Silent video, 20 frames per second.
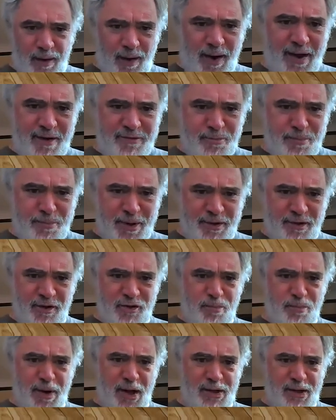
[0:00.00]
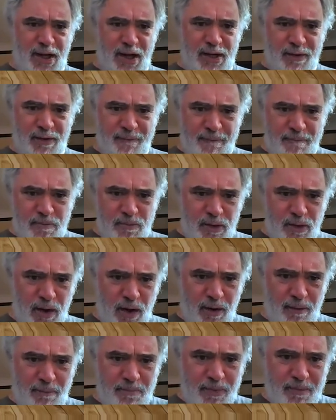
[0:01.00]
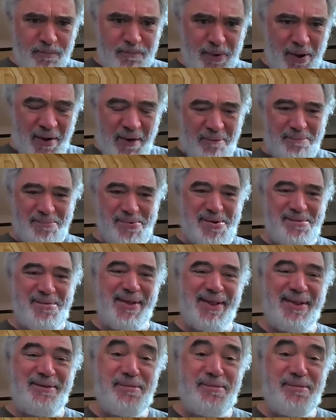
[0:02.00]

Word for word: I have some ideas about that. Um, anyway,